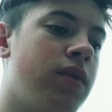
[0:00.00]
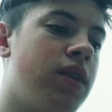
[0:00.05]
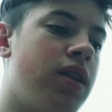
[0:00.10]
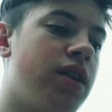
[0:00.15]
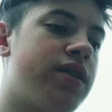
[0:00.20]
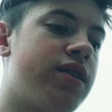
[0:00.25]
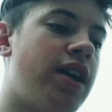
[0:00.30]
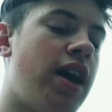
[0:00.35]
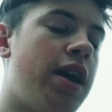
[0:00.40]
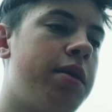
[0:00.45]

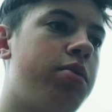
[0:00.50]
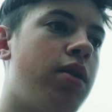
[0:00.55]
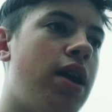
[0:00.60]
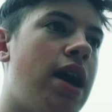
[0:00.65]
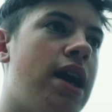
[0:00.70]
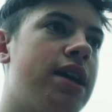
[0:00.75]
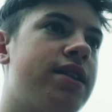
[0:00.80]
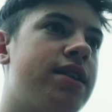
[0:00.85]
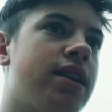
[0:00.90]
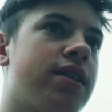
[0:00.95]
side
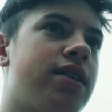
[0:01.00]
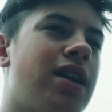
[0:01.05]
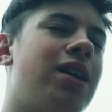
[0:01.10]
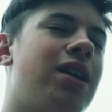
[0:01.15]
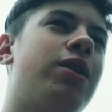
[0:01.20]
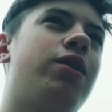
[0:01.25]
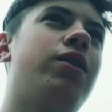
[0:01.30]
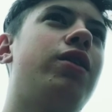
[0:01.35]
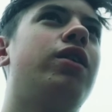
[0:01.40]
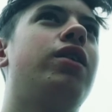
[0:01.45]
plastics. I
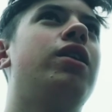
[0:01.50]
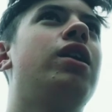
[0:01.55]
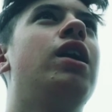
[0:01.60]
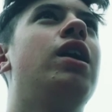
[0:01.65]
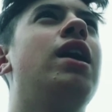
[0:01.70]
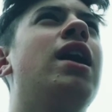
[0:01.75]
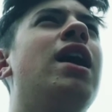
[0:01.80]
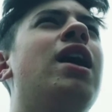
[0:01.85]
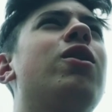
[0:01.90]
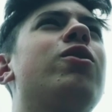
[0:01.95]
don't
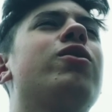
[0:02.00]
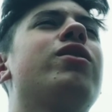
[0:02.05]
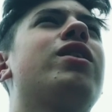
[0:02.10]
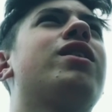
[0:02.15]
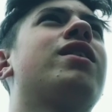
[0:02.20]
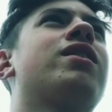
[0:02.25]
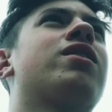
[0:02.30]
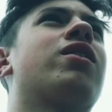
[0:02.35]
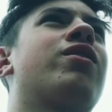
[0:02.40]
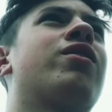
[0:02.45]
really
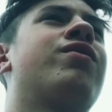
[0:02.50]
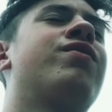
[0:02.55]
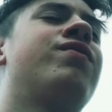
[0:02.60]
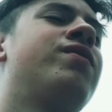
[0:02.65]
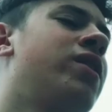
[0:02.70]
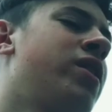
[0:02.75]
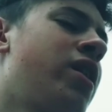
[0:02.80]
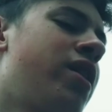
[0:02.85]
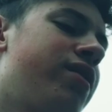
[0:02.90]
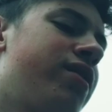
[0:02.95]
think
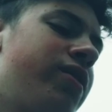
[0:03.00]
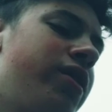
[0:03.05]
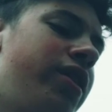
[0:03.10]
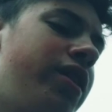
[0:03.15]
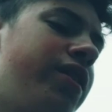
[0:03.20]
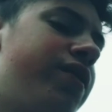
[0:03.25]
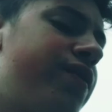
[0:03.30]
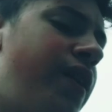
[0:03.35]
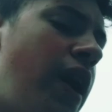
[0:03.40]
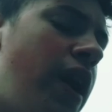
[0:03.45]
they're not really
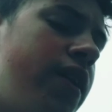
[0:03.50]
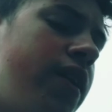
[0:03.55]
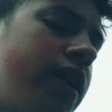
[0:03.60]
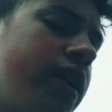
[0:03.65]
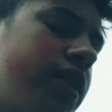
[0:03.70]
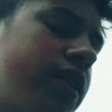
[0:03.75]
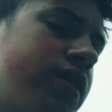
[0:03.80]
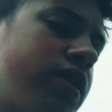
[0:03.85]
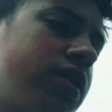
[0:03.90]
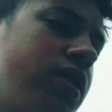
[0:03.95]

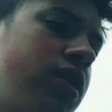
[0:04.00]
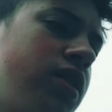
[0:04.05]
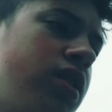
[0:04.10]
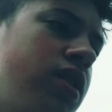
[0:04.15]
fairings.